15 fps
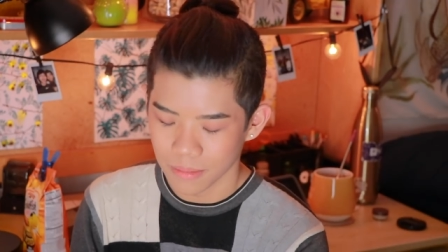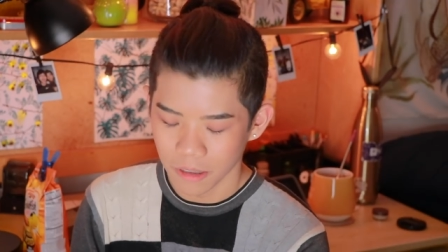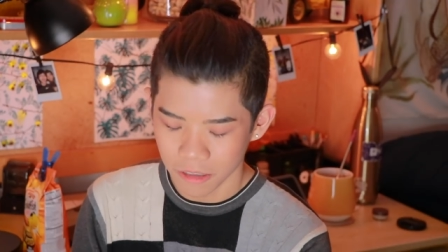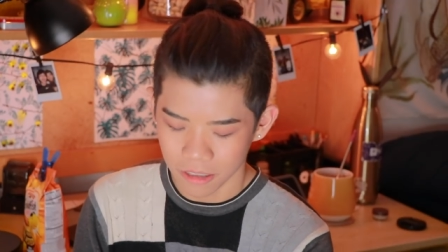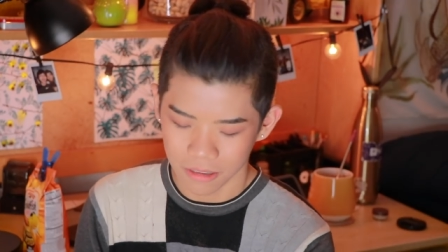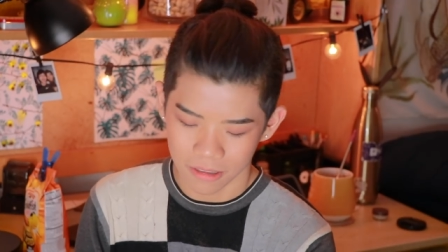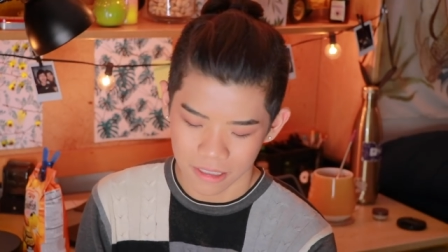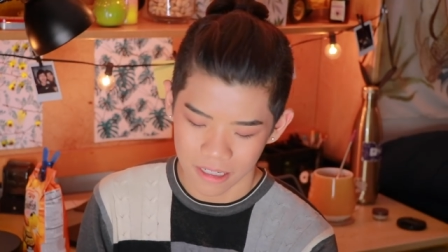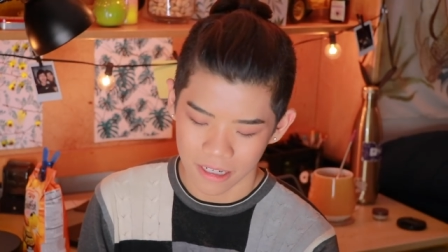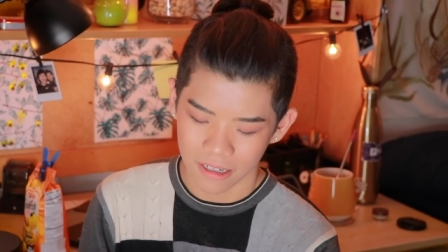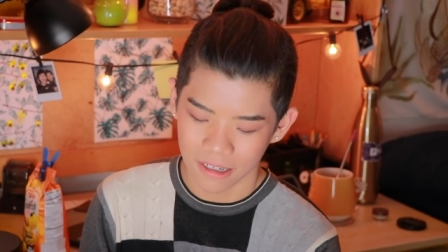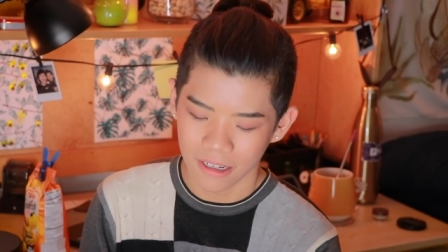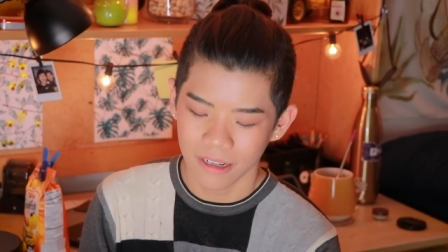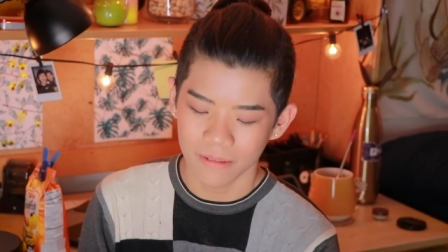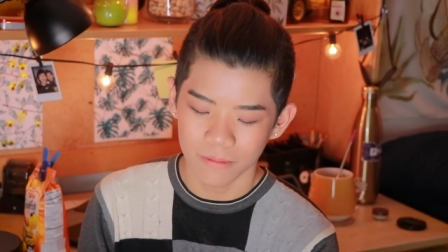emotional side,
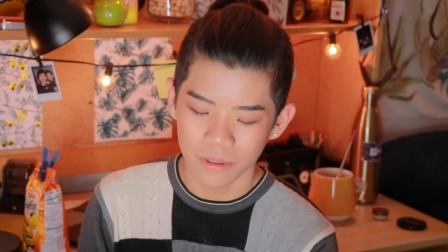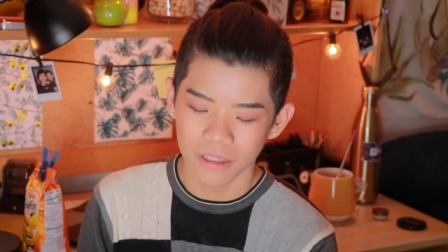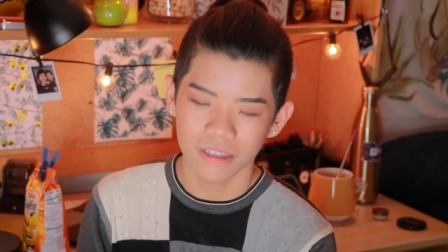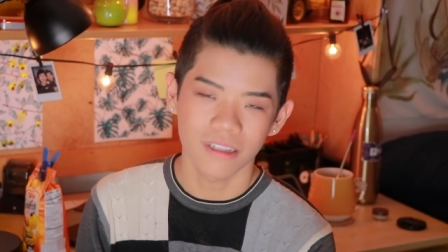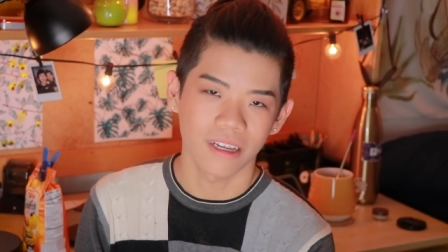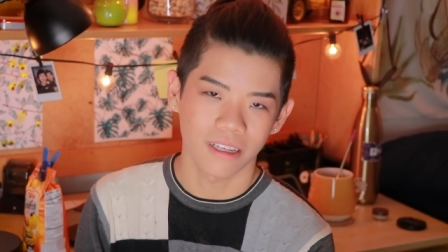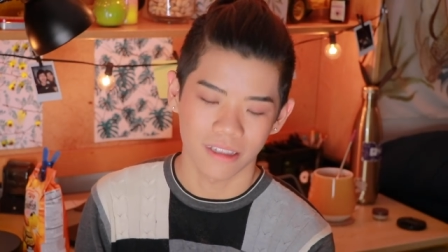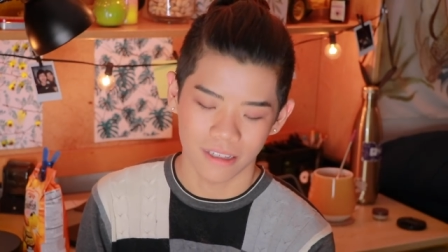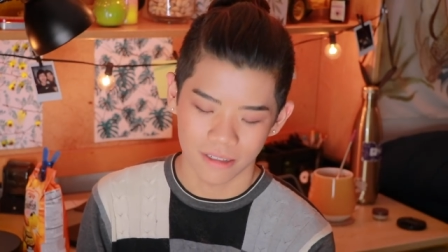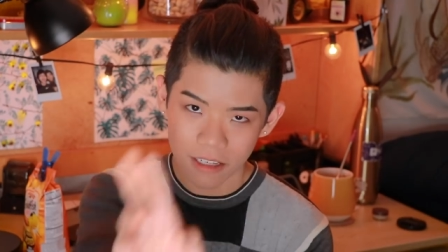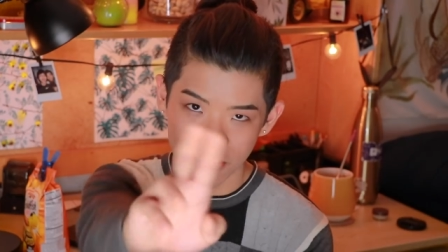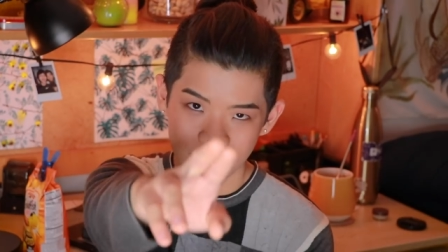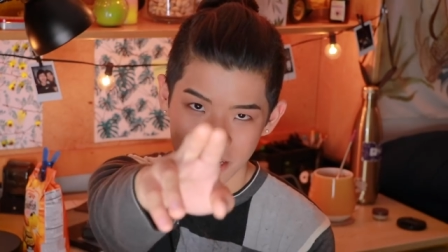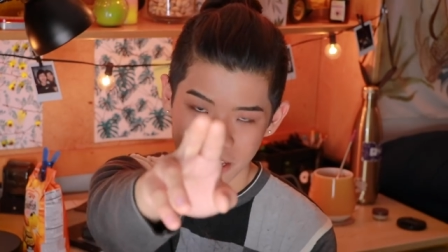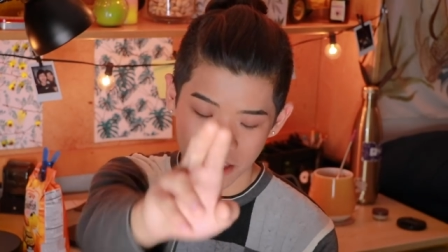and I really like that.
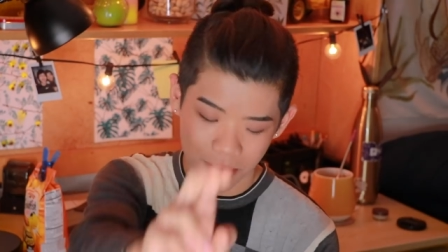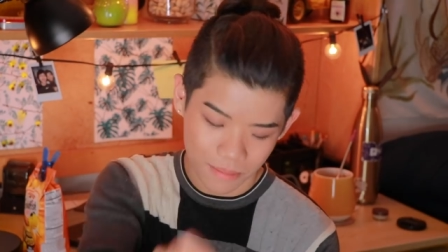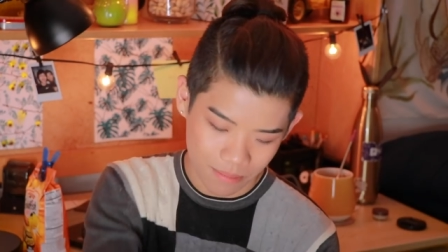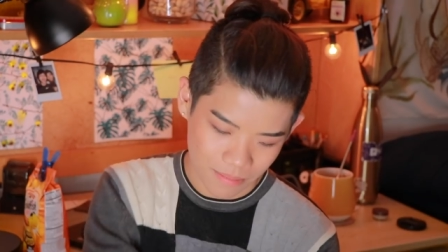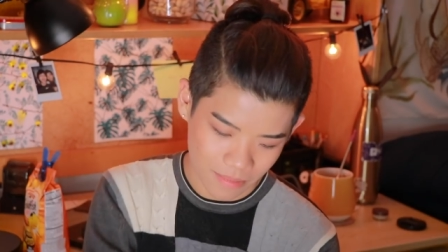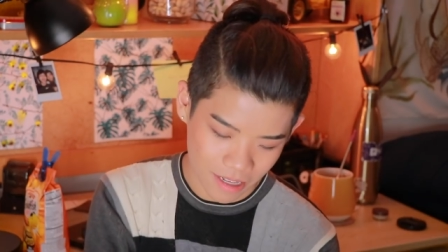So thank you.